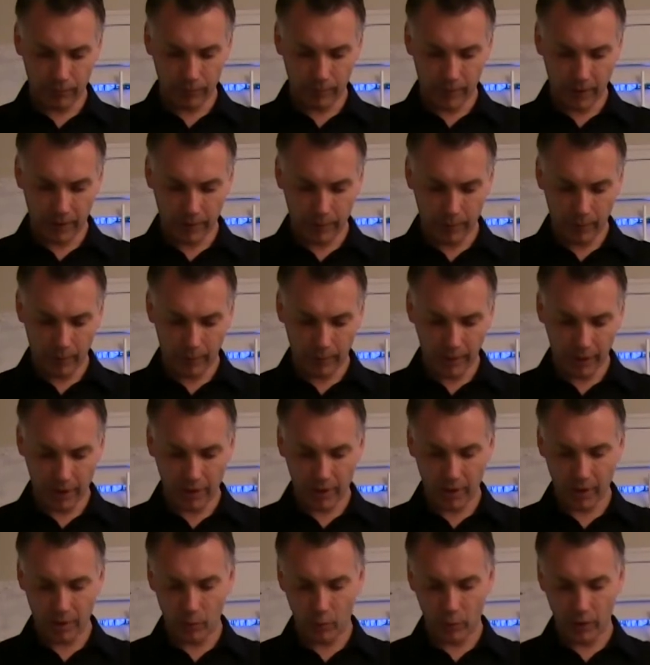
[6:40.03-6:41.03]
That's pretty much
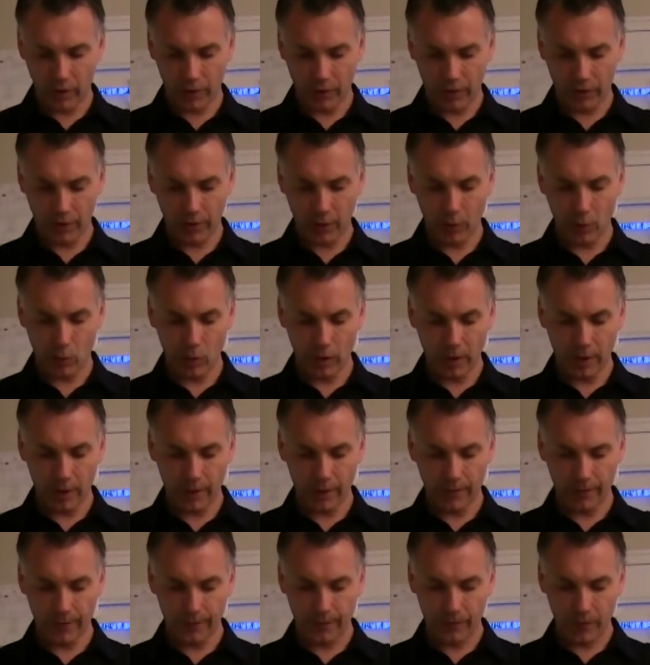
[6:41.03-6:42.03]
it. Windows
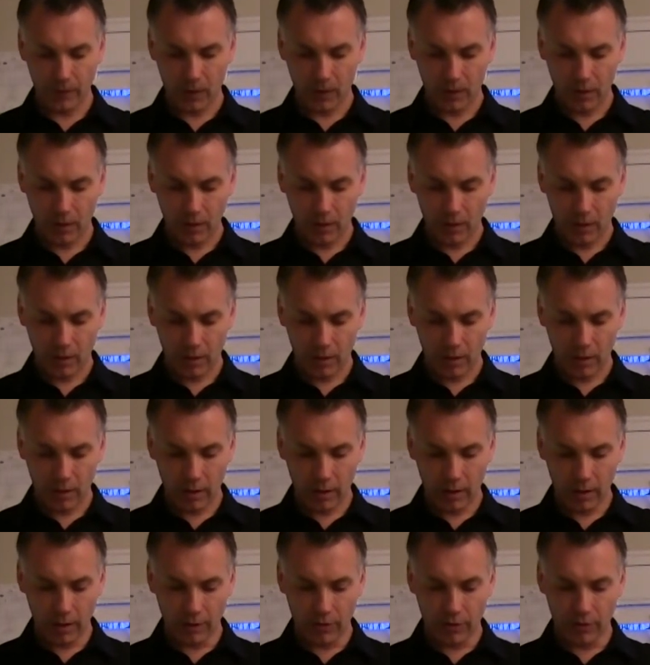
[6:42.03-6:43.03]
3.1
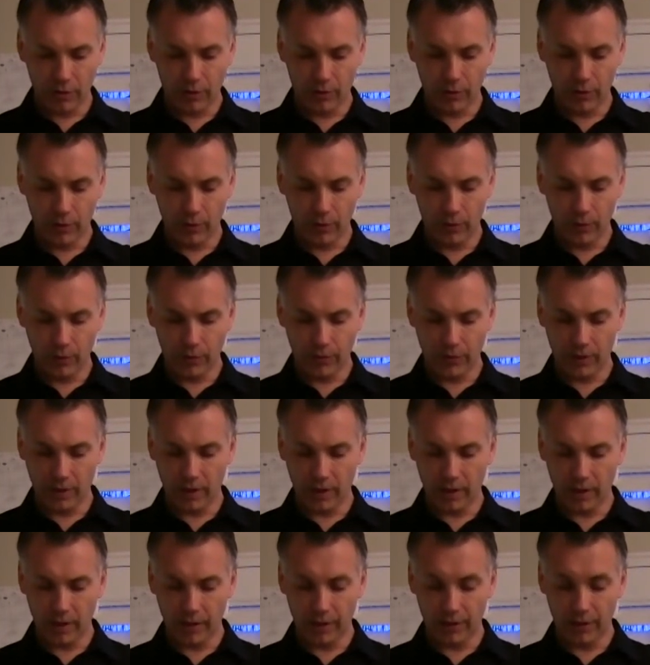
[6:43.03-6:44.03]
introduced
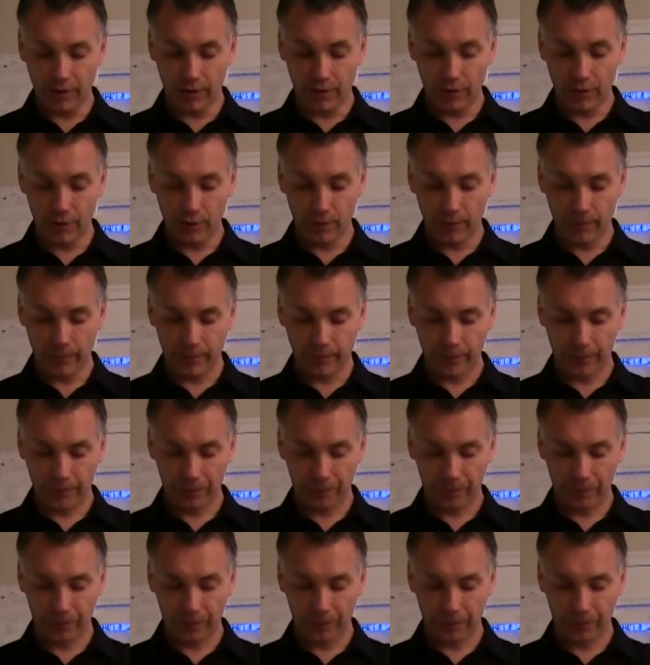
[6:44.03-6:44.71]
in '92